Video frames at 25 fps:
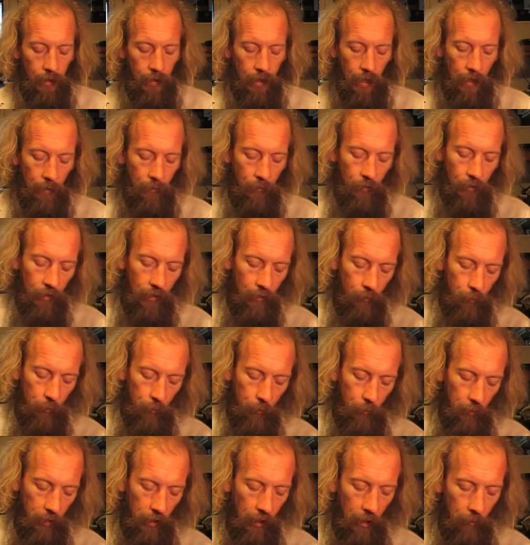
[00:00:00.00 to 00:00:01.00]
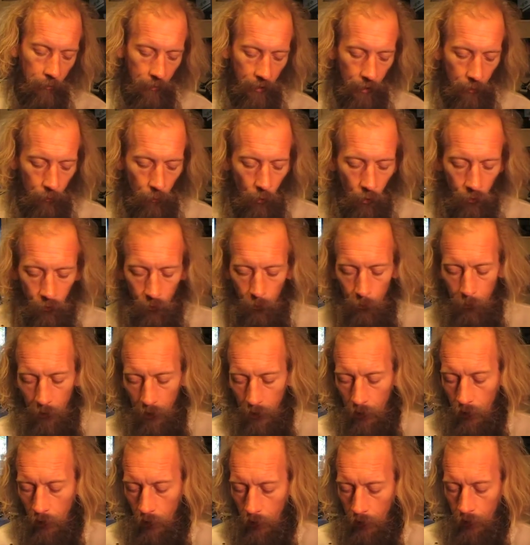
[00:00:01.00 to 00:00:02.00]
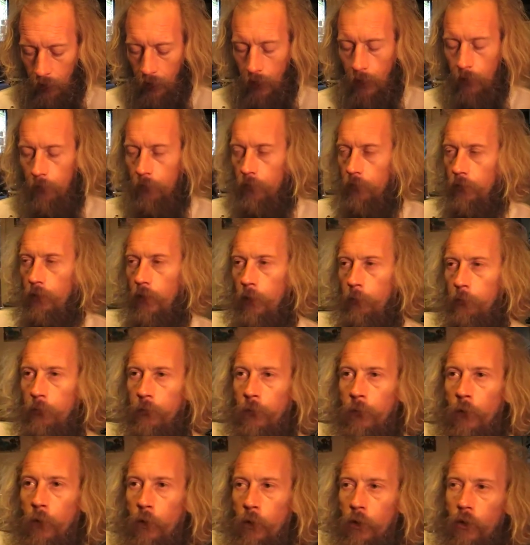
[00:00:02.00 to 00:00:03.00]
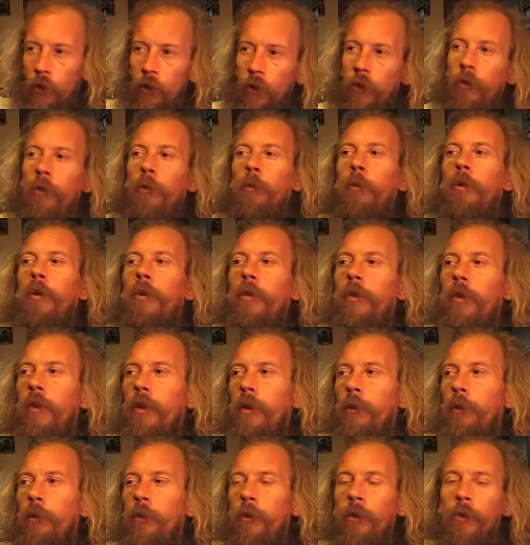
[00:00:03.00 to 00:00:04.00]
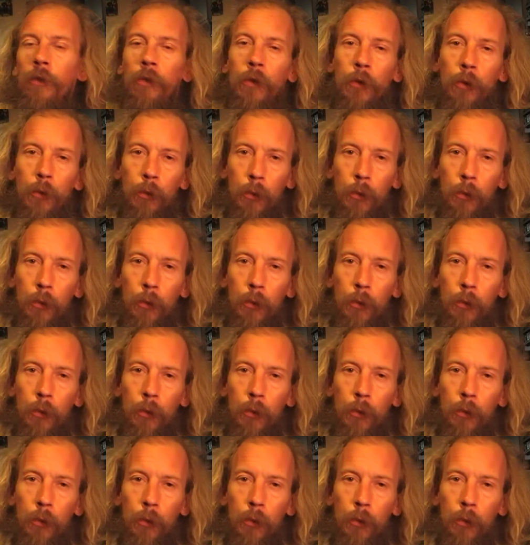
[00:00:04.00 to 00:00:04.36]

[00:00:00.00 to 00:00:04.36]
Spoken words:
came to live with me. I mean, it was a bit like that, like before Christmas. It was a few